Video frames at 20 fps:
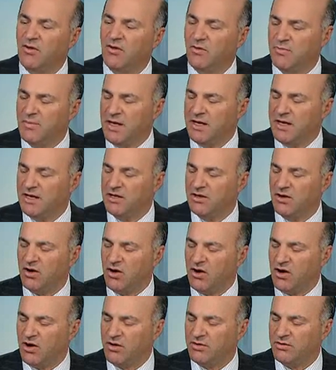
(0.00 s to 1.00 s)
There are many
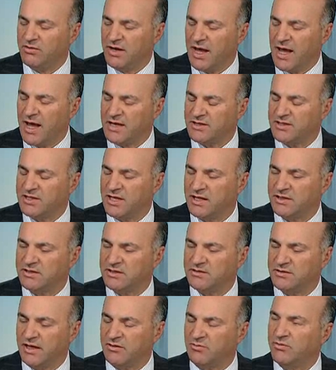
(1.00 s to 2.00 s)
hard
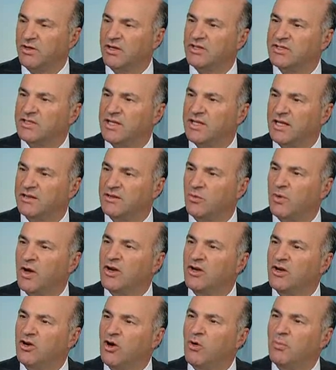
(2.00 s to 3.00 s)
assets, like real estate, that
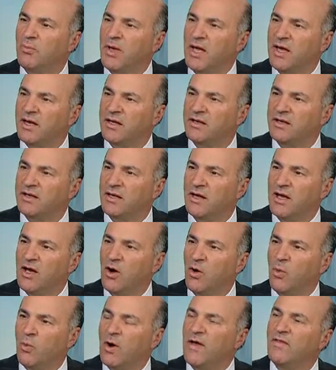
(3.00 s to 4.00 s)
went no bid
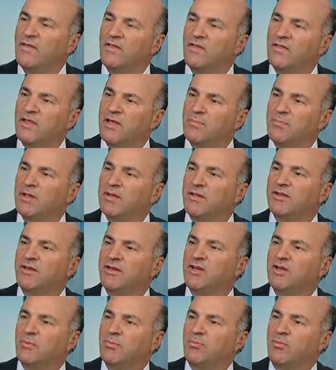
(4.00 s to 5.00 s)
when the
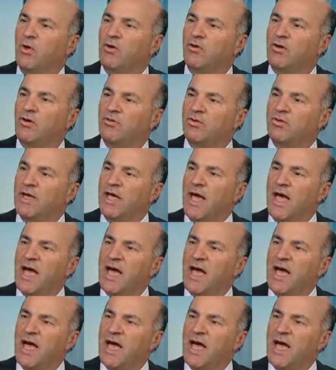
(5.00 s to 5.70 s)
ability to borrow